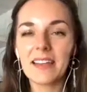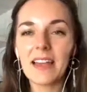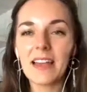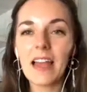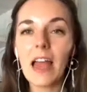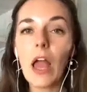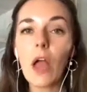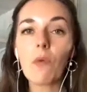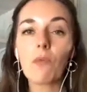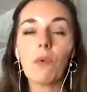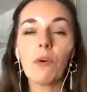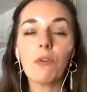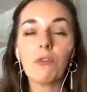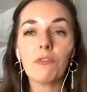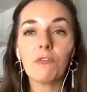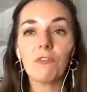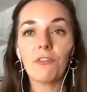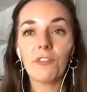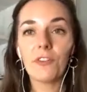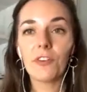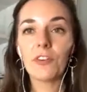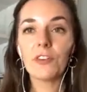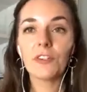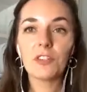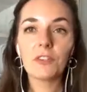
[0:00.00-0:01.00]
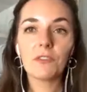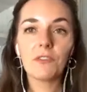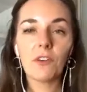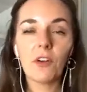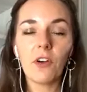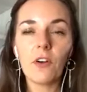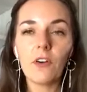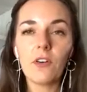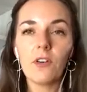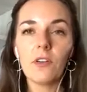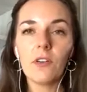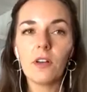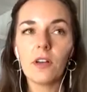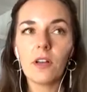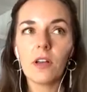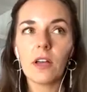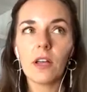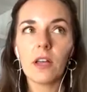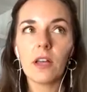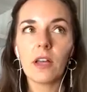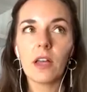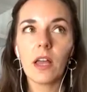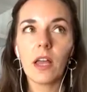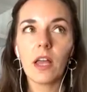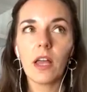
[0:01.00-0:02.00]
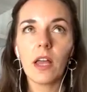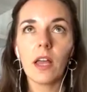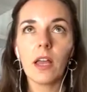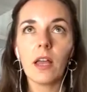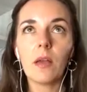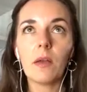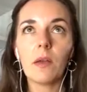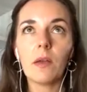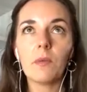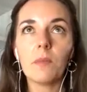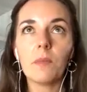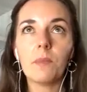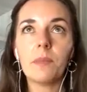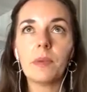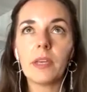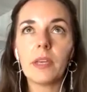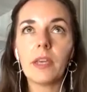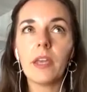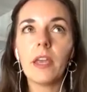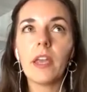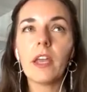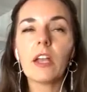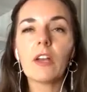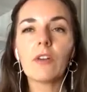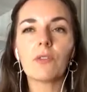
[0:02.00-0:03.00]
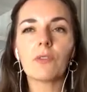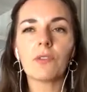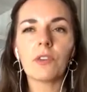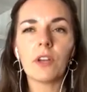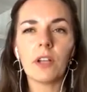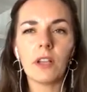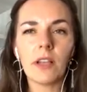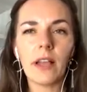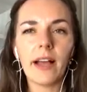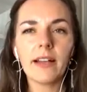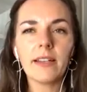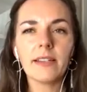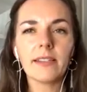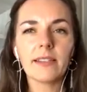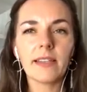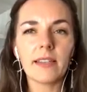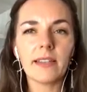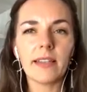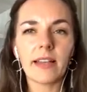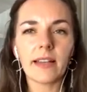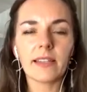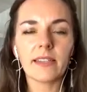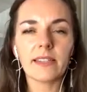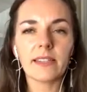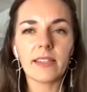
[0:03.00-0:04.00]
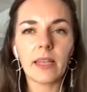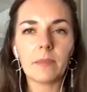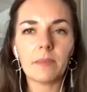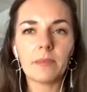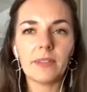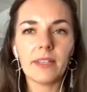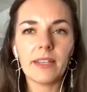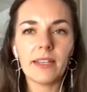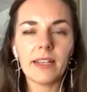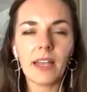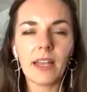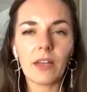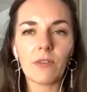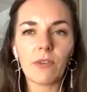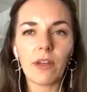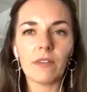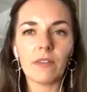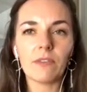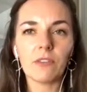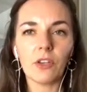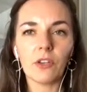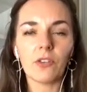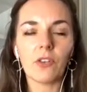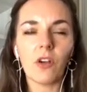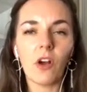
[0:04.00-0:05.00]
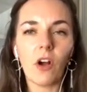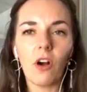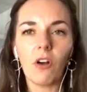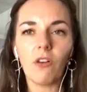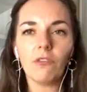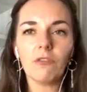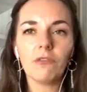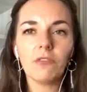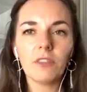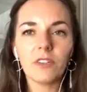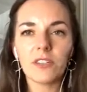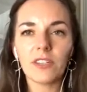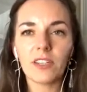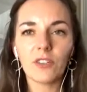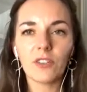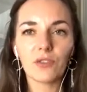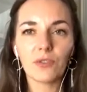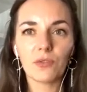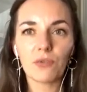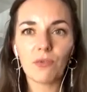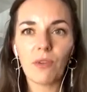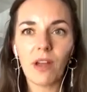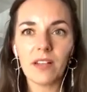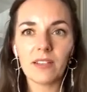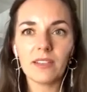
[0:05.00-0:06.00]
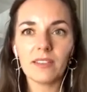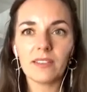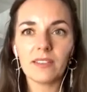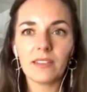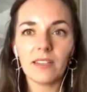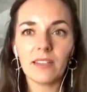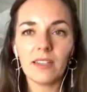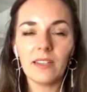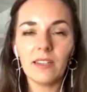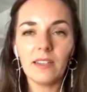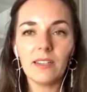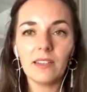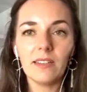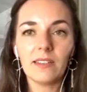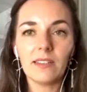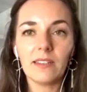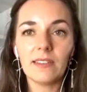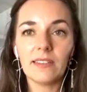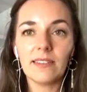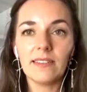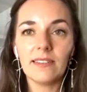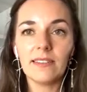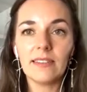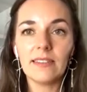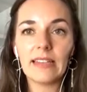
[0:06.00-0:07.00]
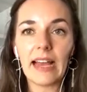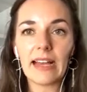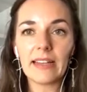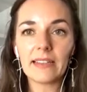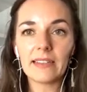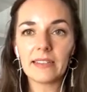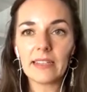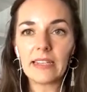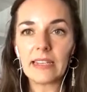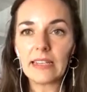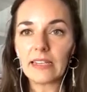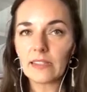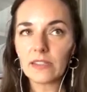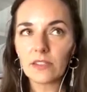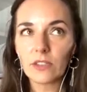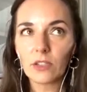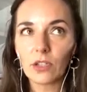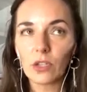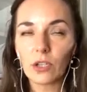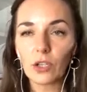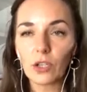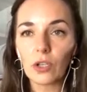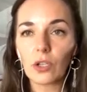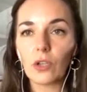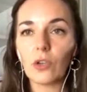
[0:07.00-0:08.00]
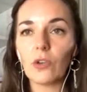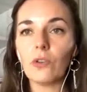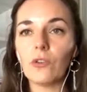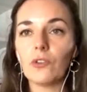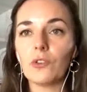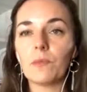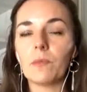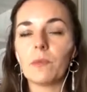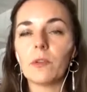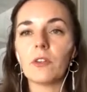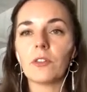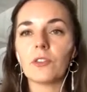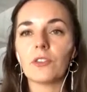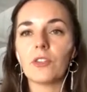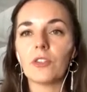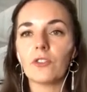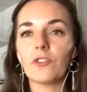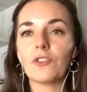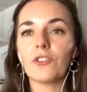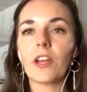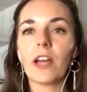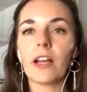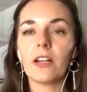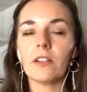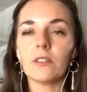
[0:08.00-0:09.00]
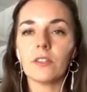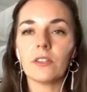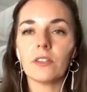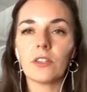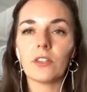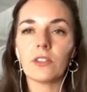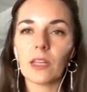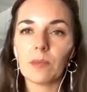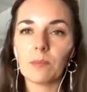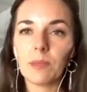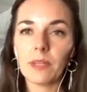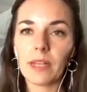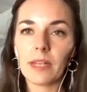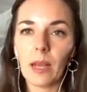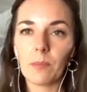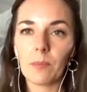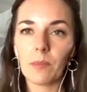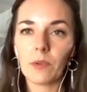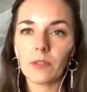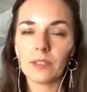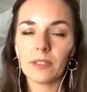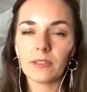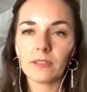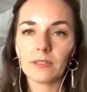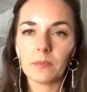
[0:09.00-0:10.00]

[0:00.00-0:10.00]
Well, first of all, being relaxed and accepting around your own sexuality, that is huge, because your child is gonna pick up on it.